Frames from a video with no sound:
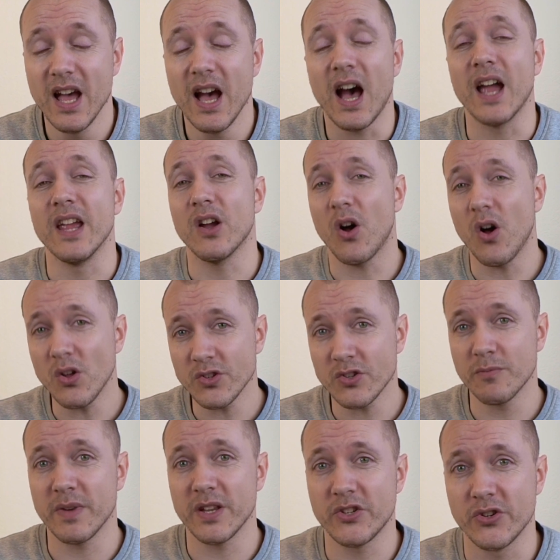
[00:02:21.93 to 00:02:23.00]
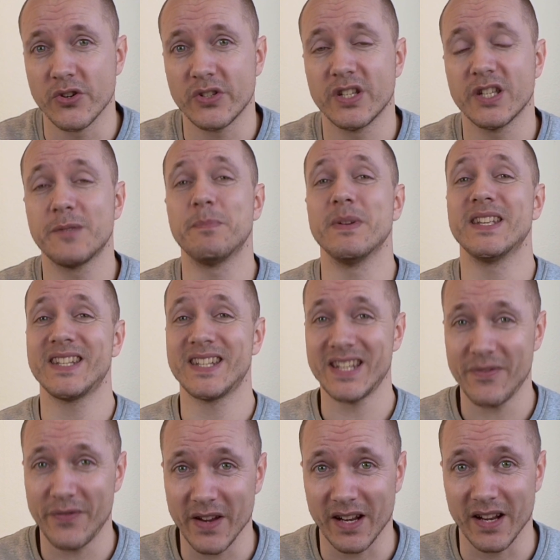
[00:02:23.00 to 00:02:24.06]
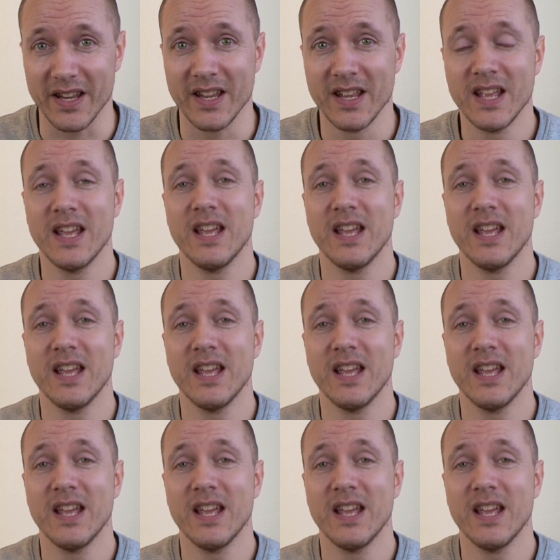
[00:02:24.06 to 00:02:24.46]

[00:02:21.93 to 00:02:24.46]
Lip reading: I also made sure to specifically